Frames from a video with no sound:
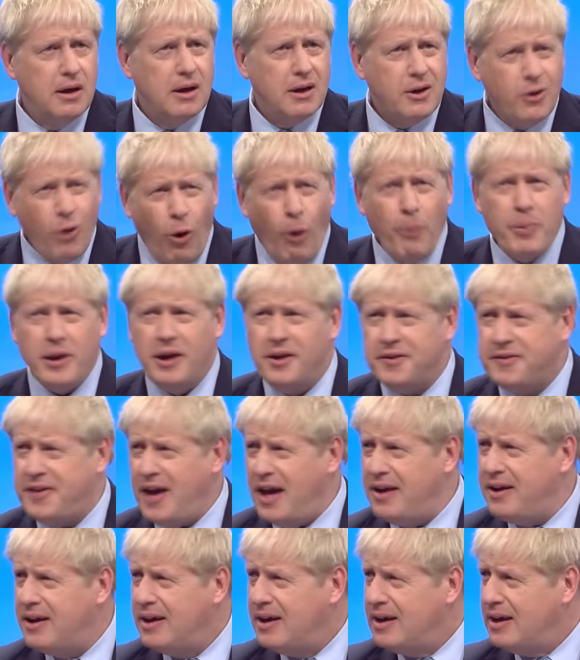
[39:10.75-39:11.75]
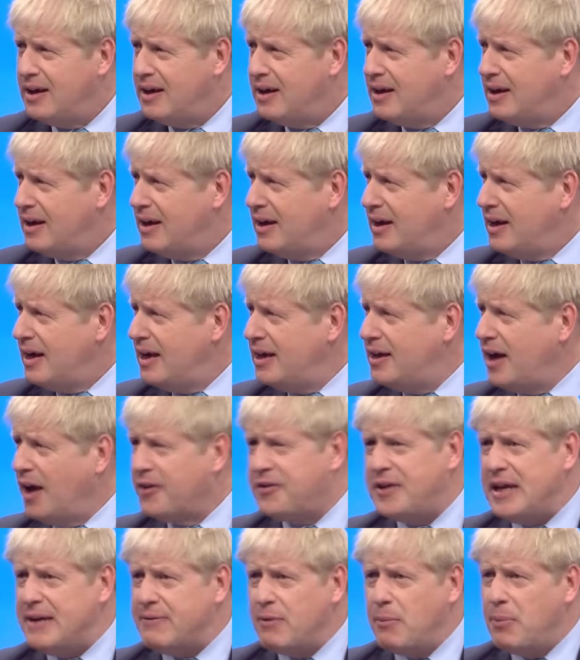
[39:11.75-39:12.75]
Corbyn has said he
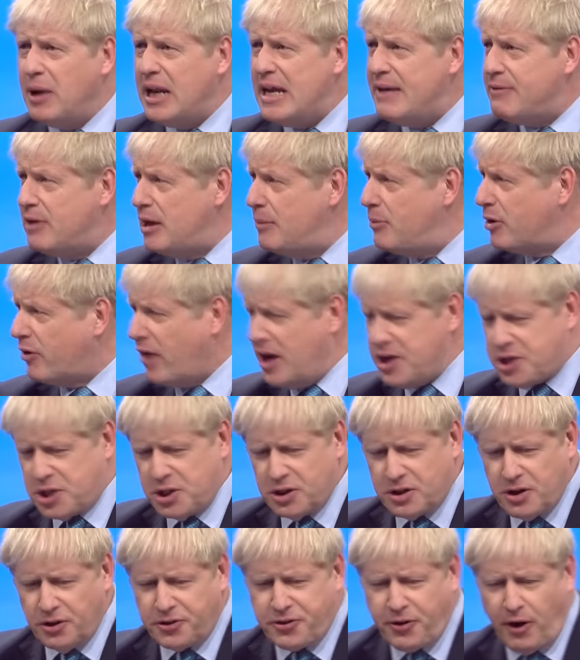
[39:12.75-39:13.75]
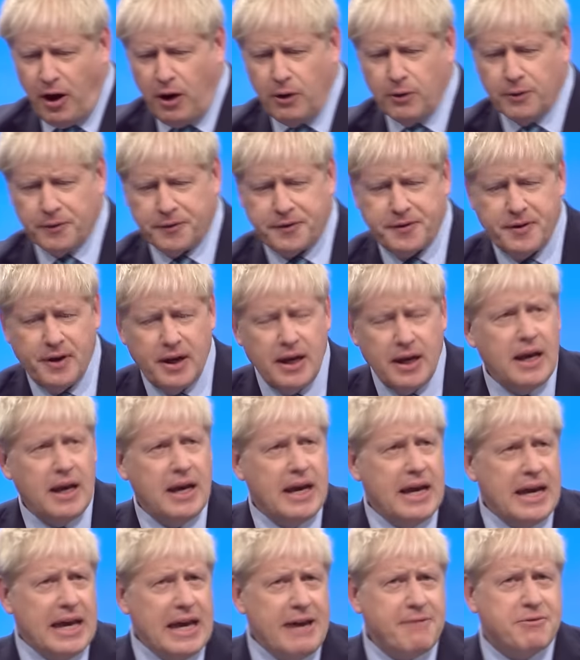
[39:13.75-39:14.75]
doesn't even believe in immigration controls.
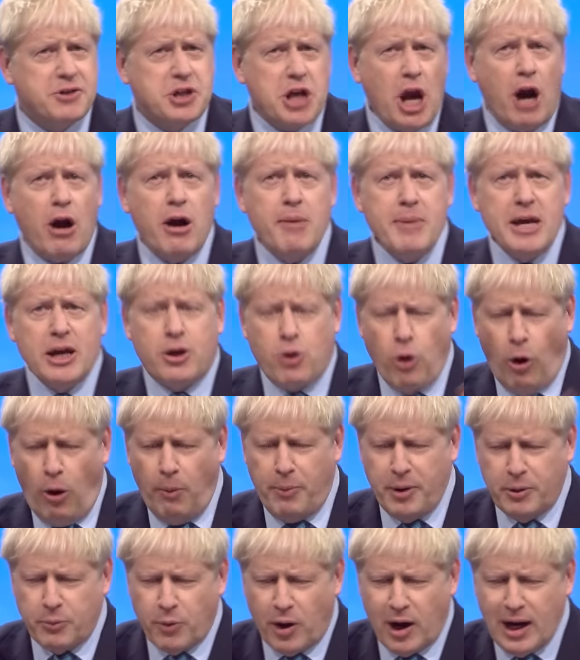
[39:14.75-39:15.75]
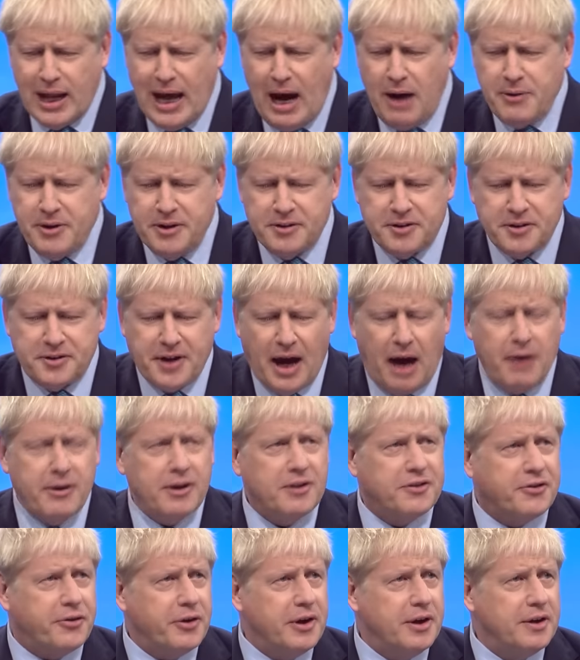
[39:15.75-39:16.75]
If Jeremy Corbyn were allowed into Downing
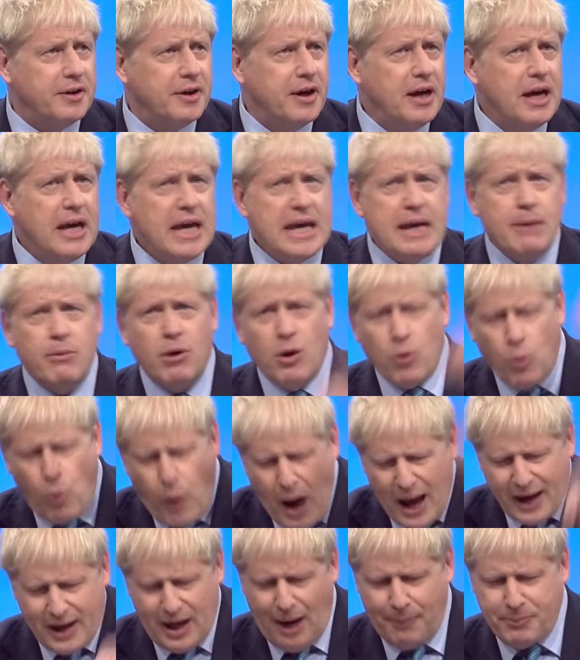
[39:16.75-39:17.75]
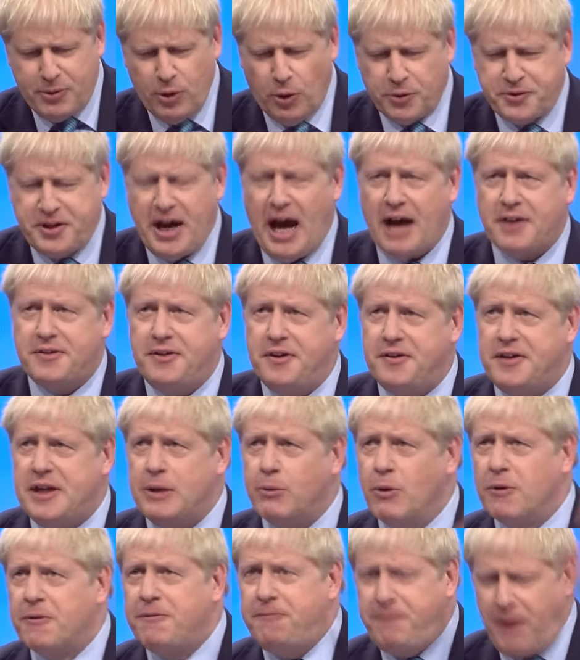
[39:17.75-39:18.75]
Street, he would whack up your taxes, he
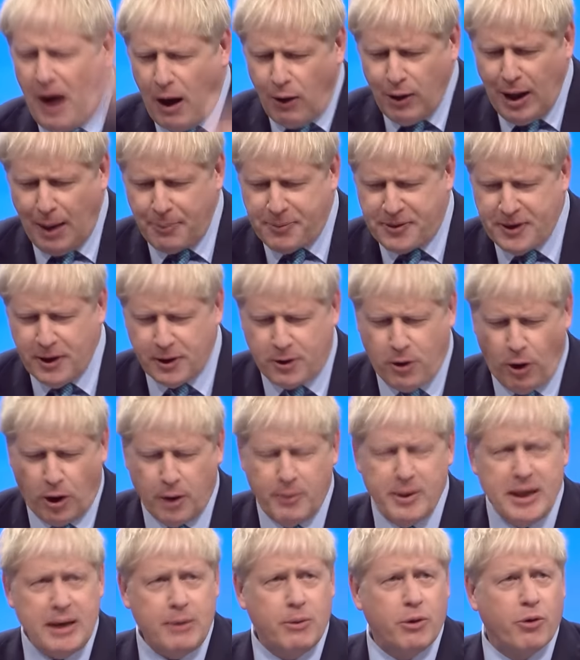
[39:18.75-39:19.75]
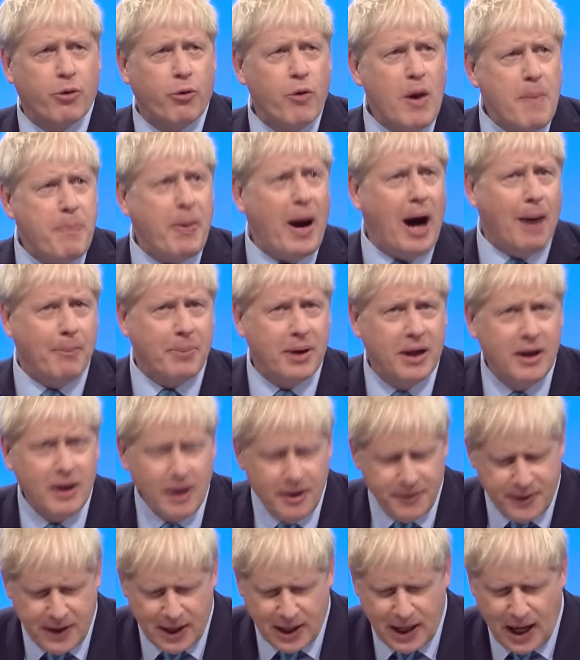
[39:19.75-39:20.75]
would foul up the economy, he would rip up
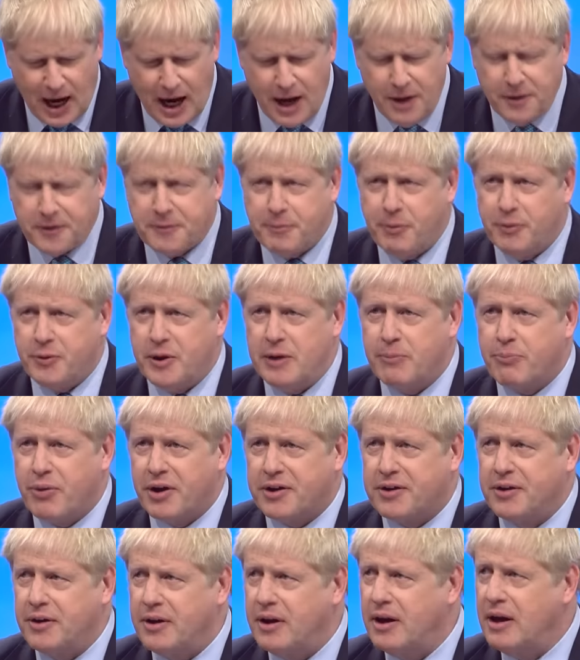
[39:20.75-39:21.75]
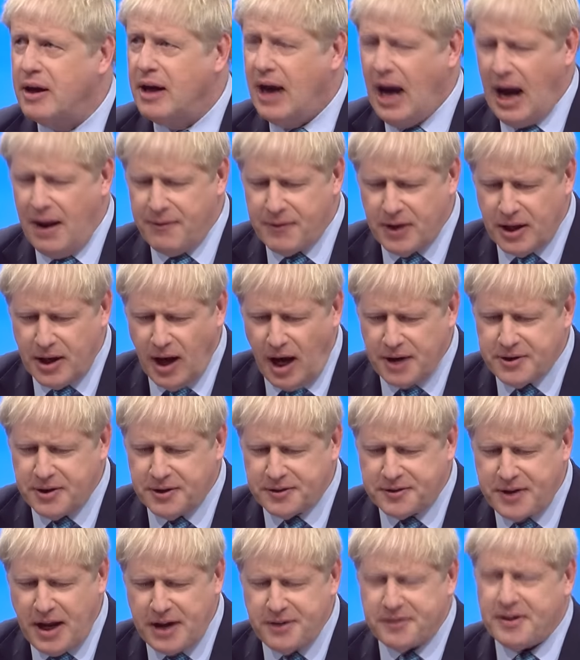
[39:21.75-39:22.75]
the alliance between Britain and the United
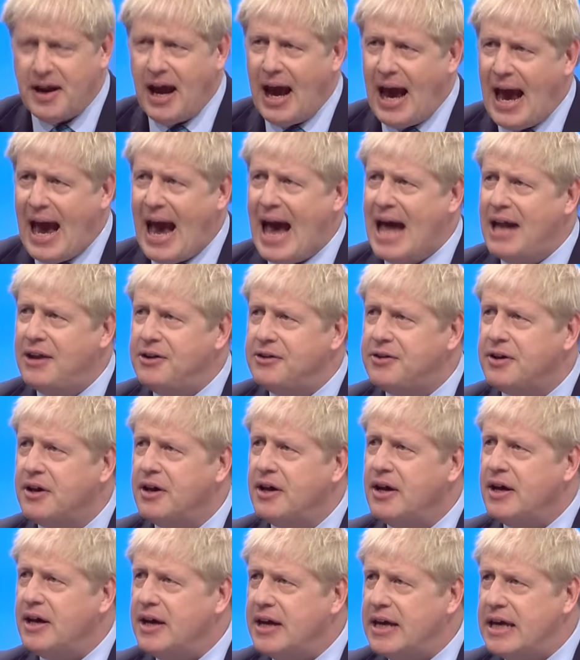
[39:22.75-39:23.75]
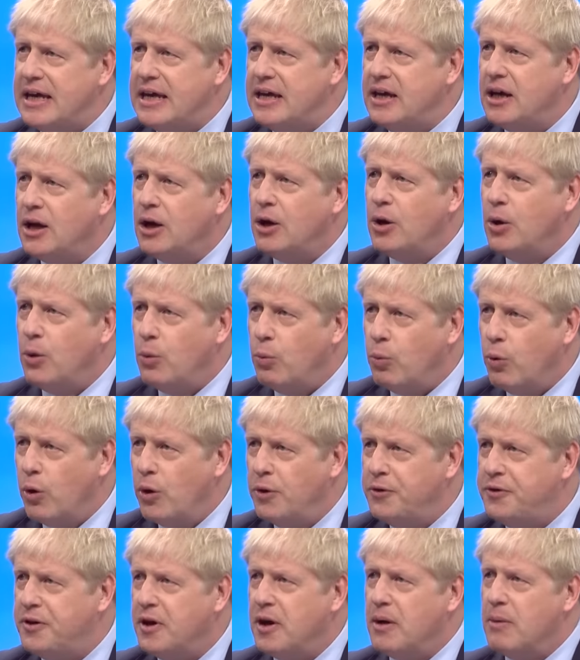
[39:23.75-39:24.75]
States, and he
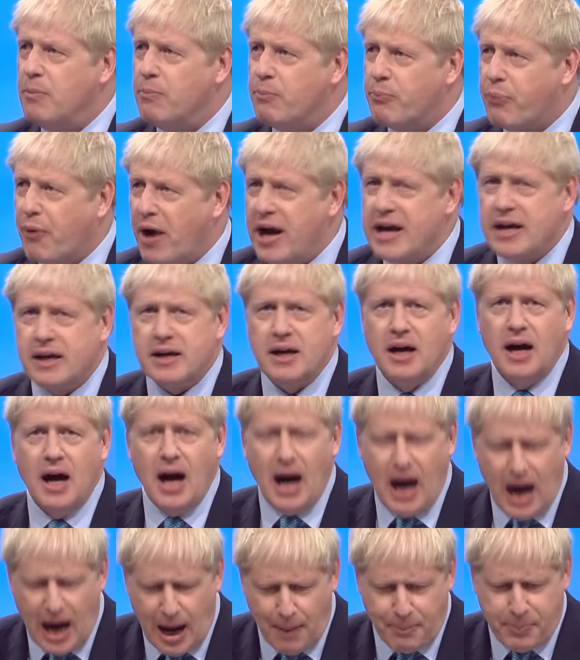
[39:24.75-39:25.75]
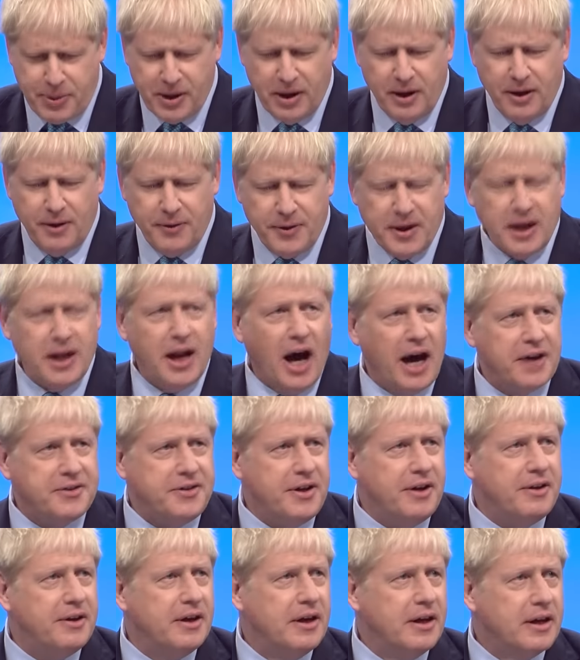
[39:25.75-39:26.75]
would break up the
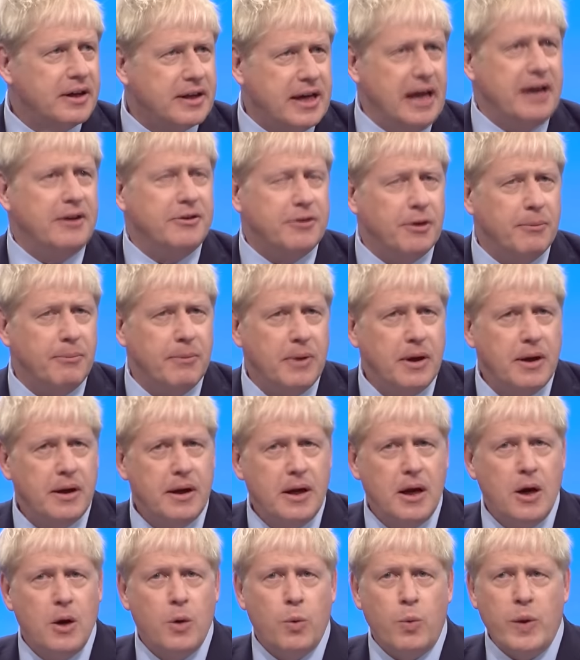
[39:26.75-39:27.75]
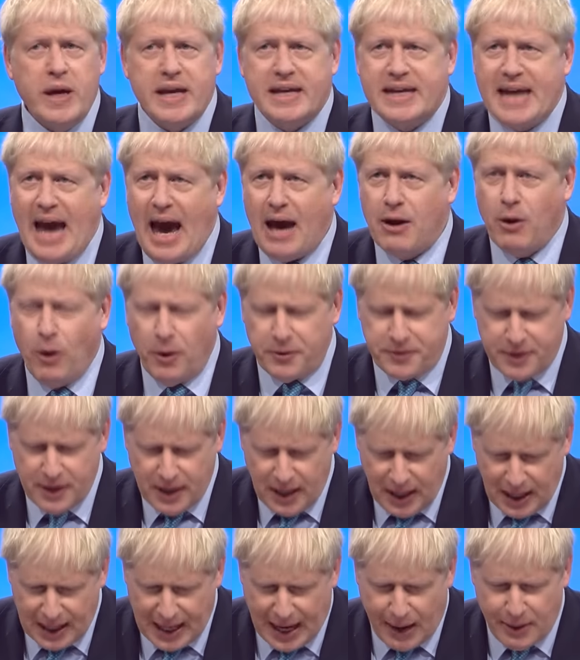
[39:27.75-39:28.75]
United Kingdom. We cannot
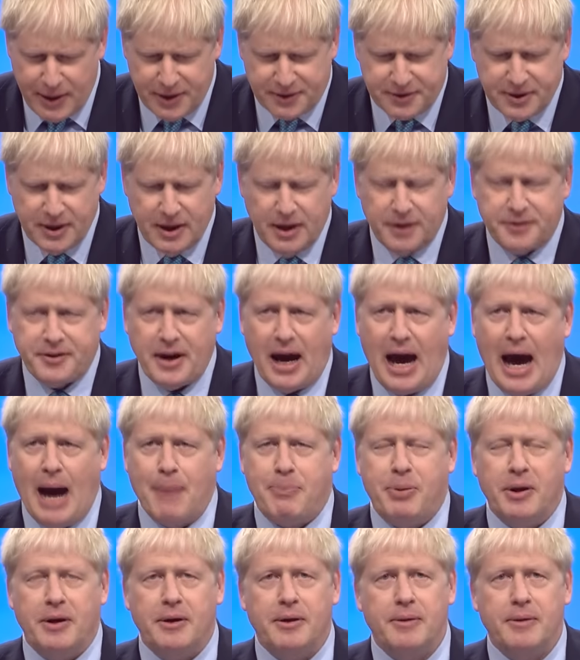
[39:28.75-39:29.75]
allow it to happen.